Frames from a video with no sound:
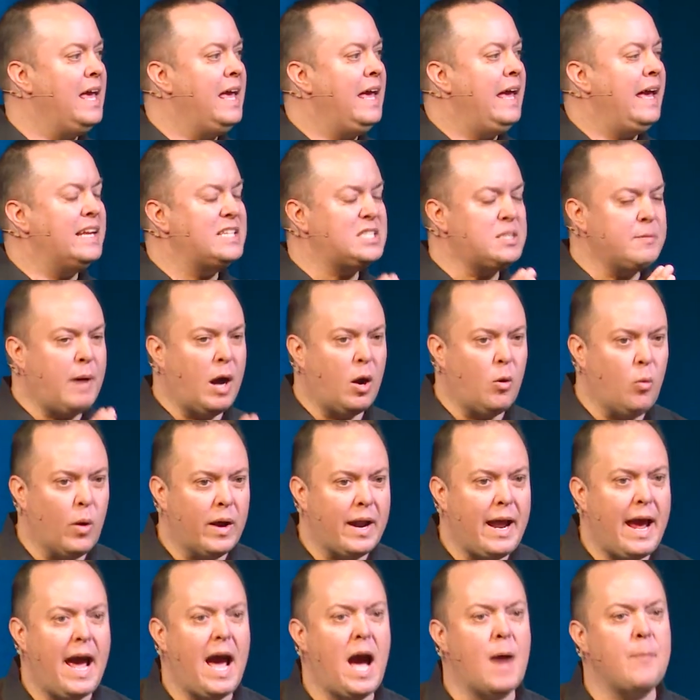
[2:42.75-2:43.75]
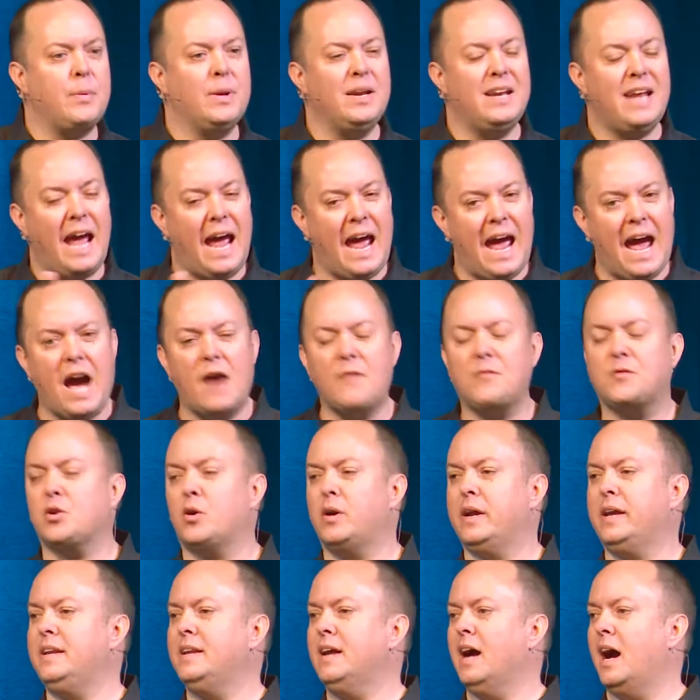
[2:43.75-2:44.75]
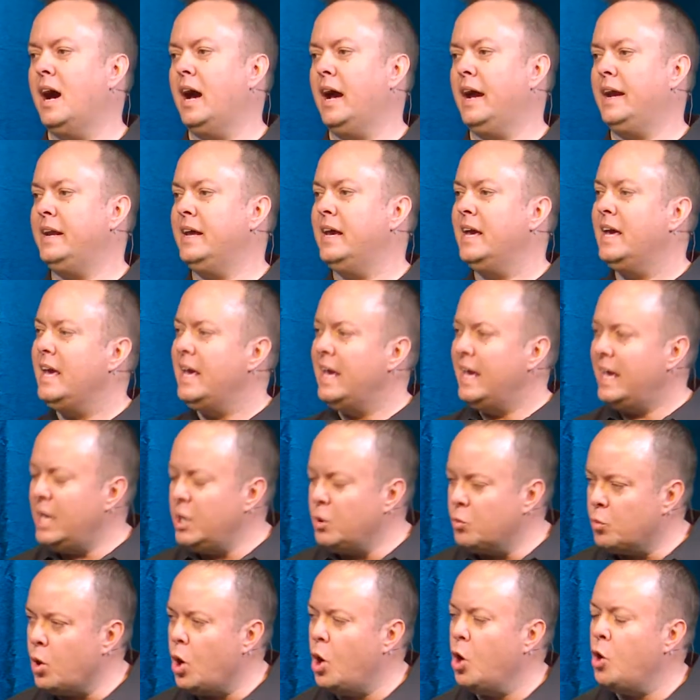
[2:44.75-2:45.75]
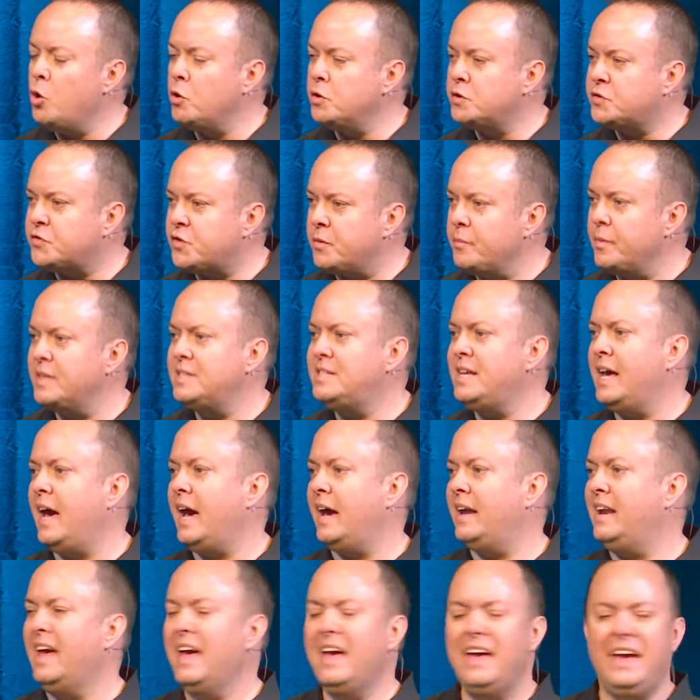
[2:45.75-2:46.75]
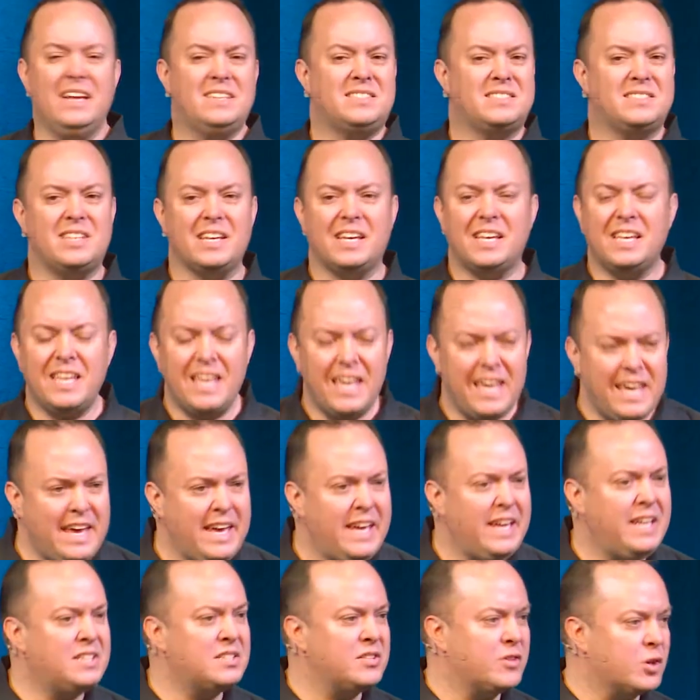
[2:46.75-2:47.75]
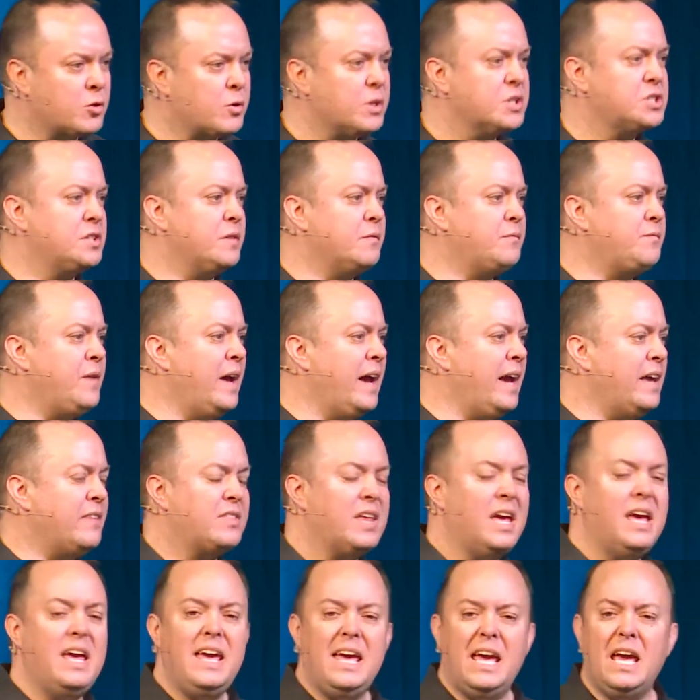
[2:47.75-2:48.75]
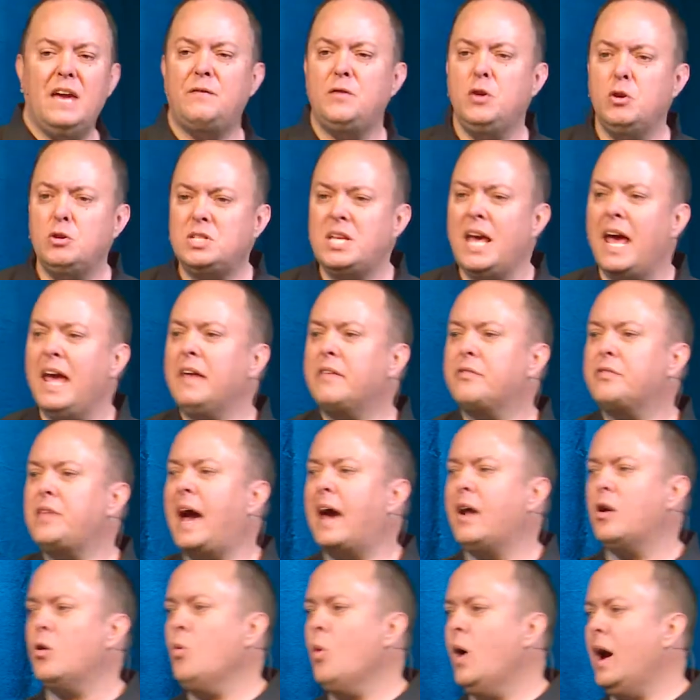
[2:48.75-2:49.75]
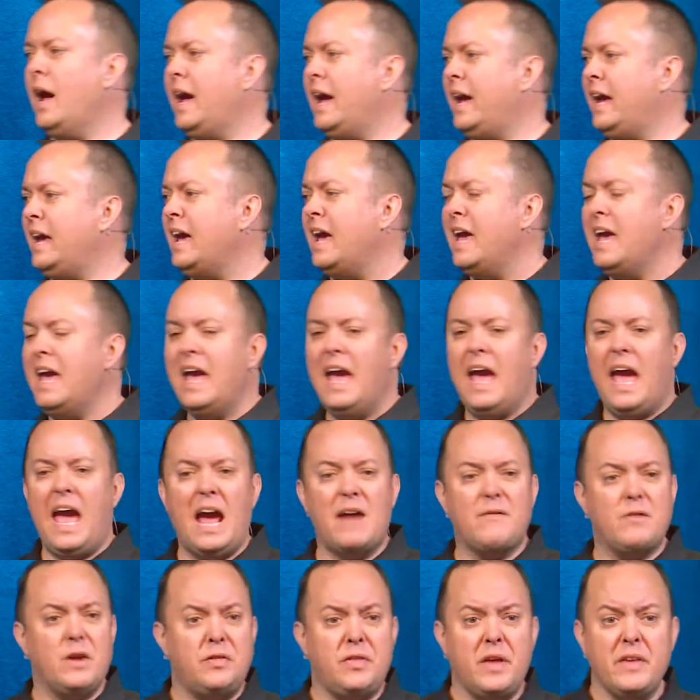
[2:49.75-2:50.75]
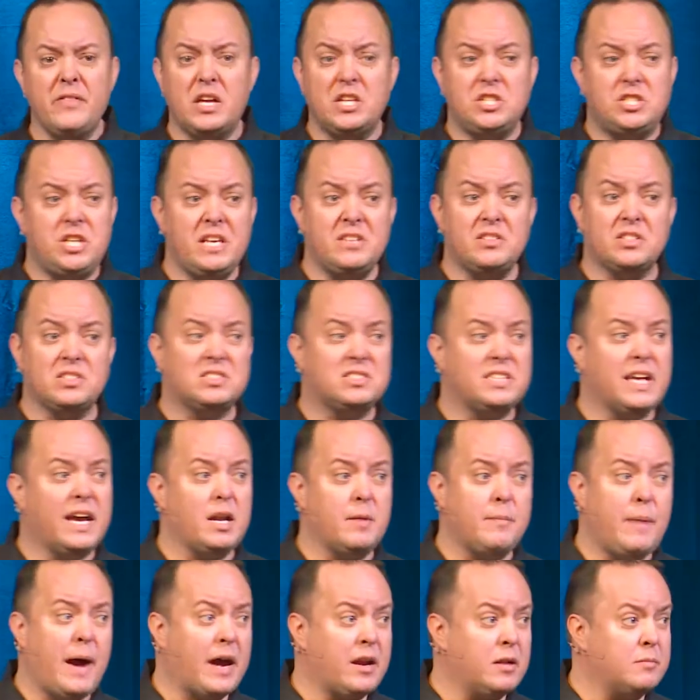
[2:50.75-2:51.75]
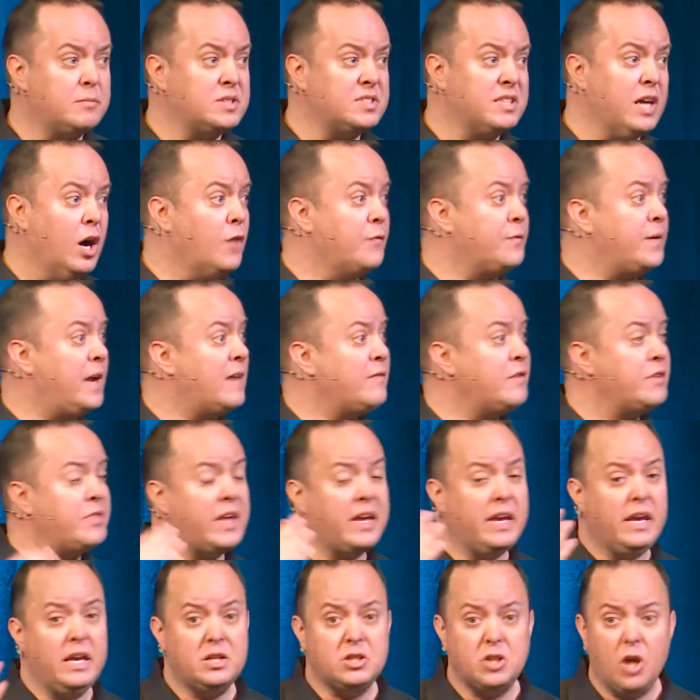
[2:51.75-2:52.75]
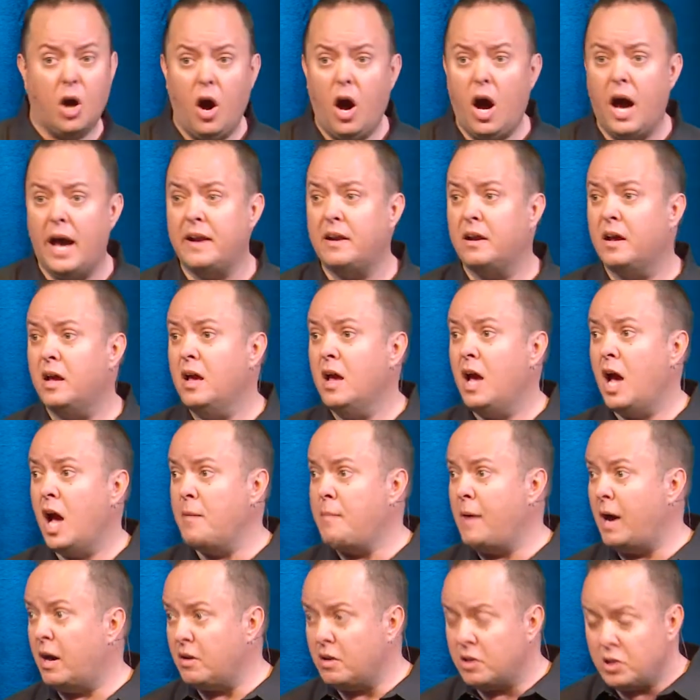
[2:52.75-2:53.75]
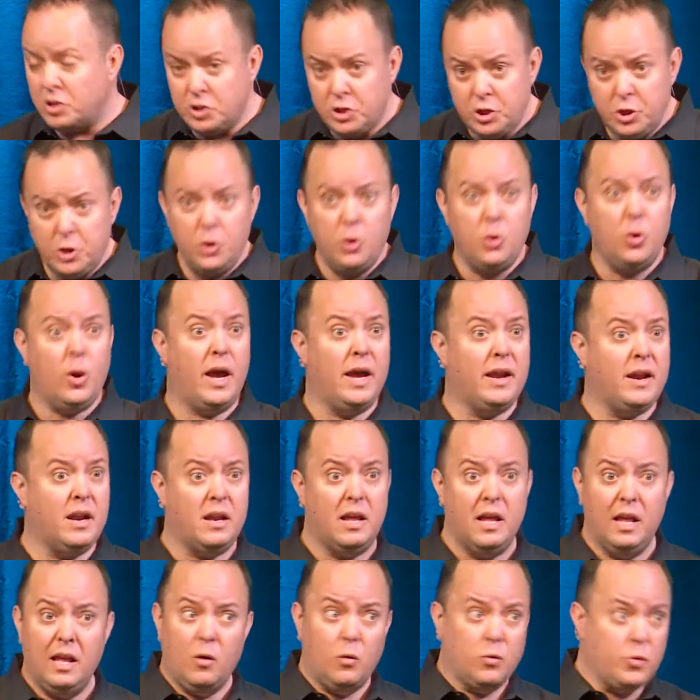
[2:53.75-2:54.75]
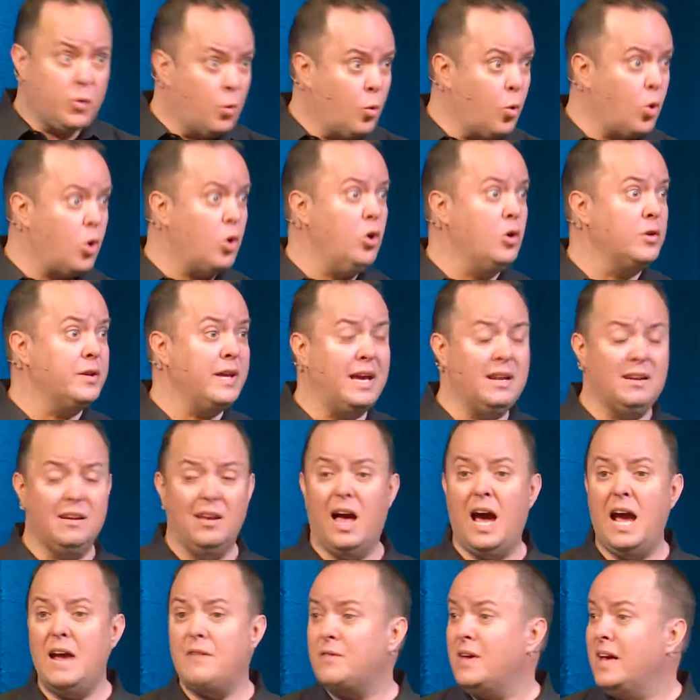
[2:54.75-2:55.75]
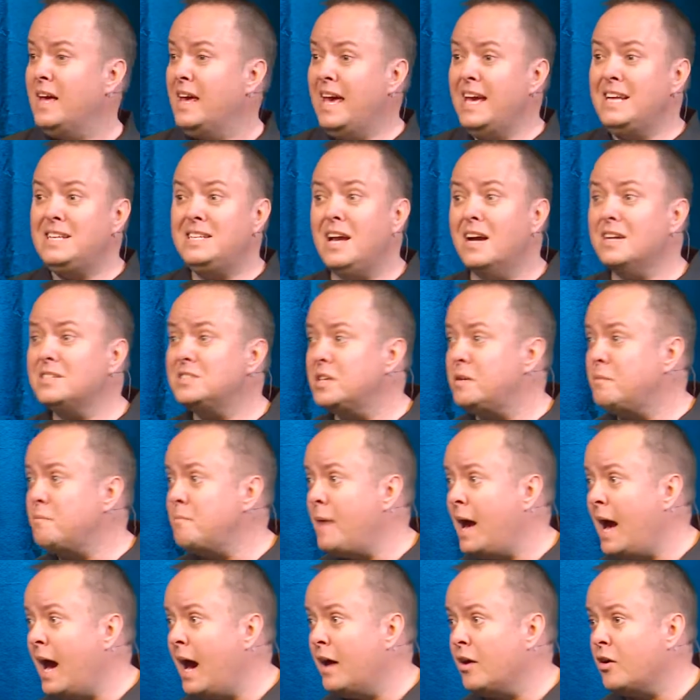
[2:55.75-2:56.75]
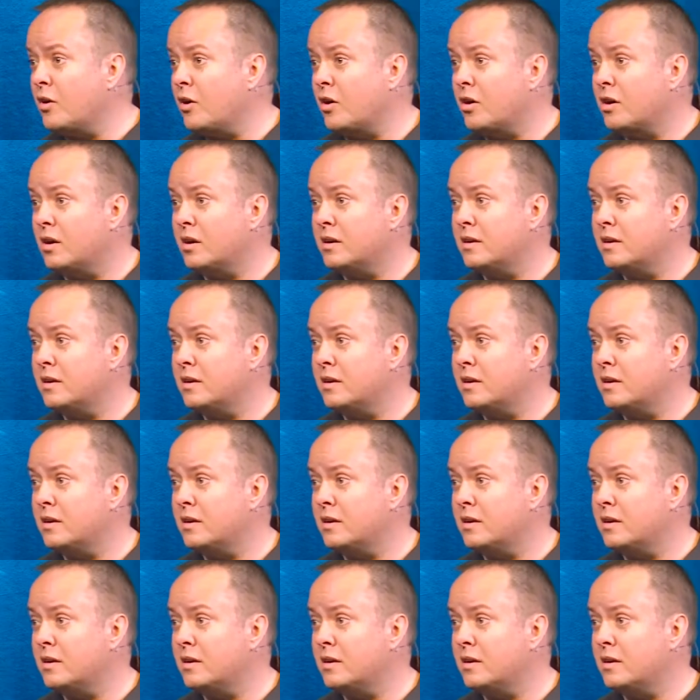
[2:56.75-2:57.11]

It's about what happened after he died. He rose from the dead. It's the key to the Christian faith. If you take that away, everything that Jesus said about himself and everything he taught about you and the world and life, it doesn't matter